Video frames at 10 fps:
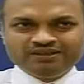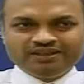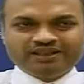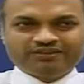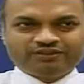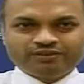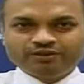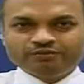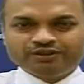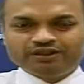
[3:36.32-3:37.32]
Yeah, so, you
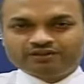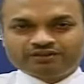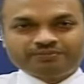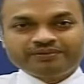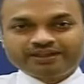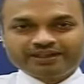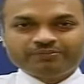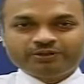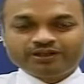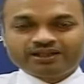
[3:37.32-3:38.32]
know, we're not
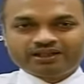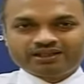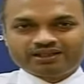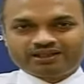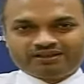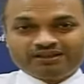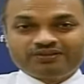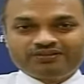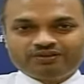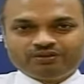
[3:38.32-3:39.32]
great political
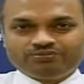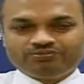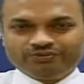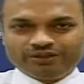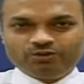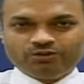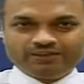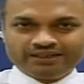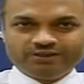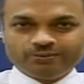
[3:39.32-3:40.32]
analysts, so we go
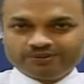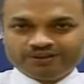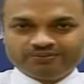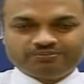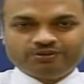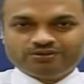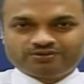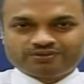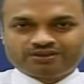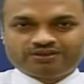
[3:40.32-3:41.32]
by the opinion
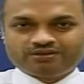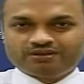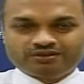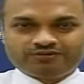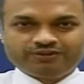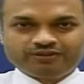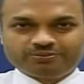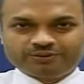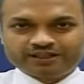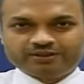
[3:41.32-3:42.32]
polls which all of you all
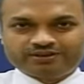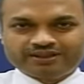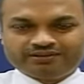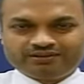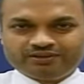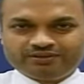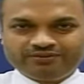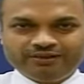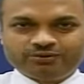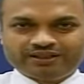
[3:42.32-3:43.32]
put out. And, you know,
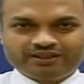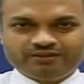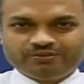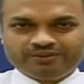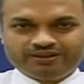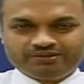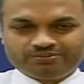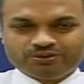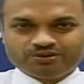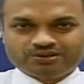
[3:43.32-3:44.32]
if you look at the opinion
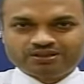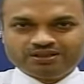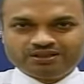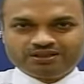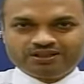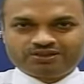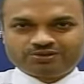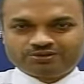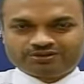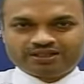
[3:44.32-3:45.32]
polls, it
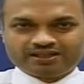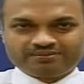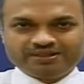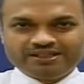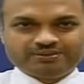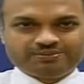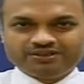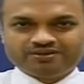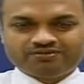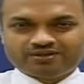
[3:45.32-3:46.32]
shows that B J P
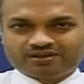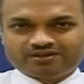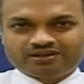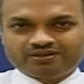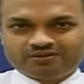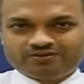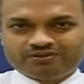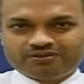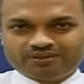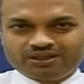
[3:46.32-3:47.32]
is the front runner to
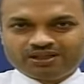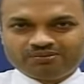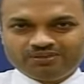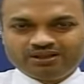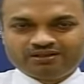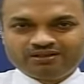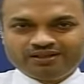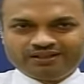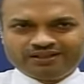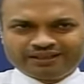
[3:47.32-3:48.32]
form the government.
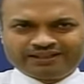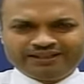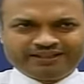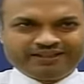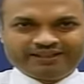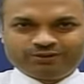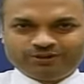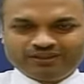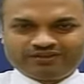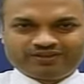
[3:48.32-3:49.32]
Like the N D A
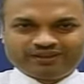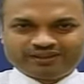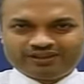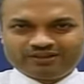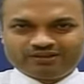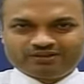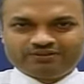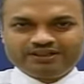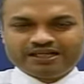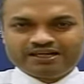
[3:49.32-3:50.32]
coalition, I think a lot
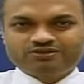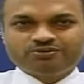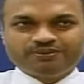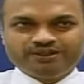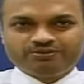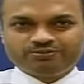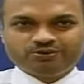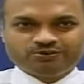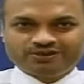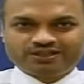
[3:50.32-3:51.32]
of the last opinion
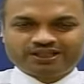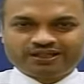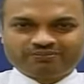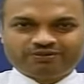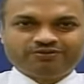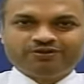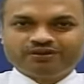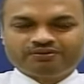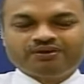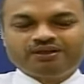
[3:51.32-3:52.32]
polls which came before
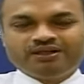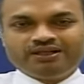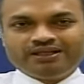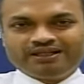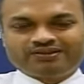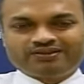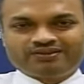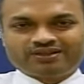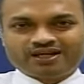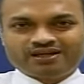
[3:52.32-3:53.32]
the election
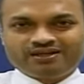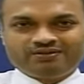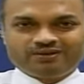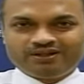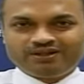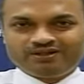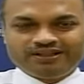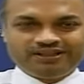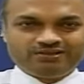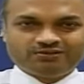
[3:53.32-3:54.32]
started were in the
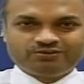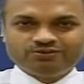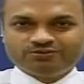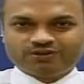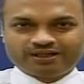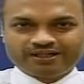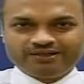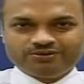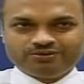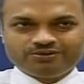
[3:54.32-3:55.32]
range of two
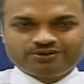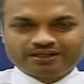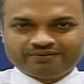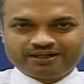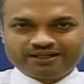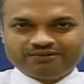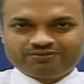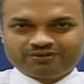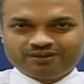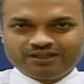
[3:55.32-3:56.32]
forty to two seventy
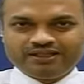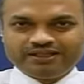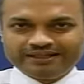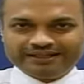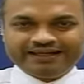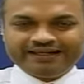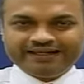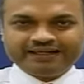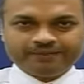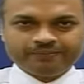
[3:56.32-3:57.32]
for the N
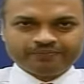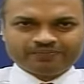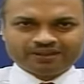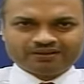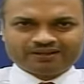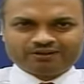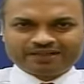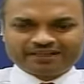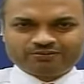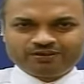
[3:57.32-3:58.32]
D A. Now,
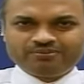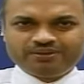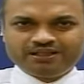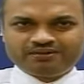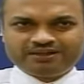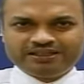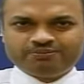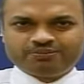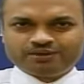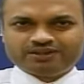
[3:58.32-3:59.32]
that would be a
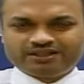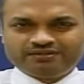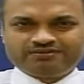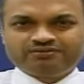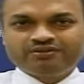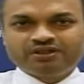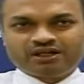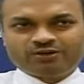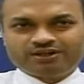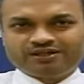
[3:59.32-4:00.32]
very positive
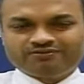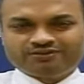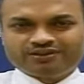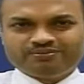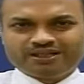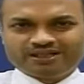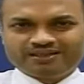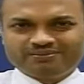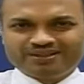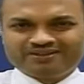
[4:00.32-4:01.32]
outcome
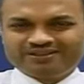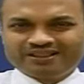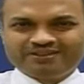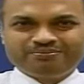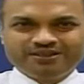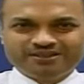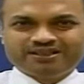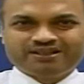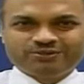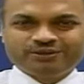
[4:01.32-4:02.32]
market, because then it means
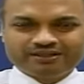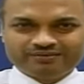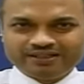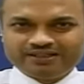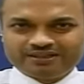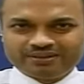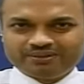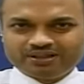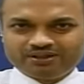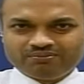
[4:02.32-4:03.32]
that you get a very
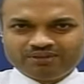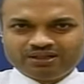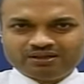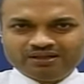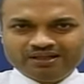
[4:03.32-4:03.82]
stable government.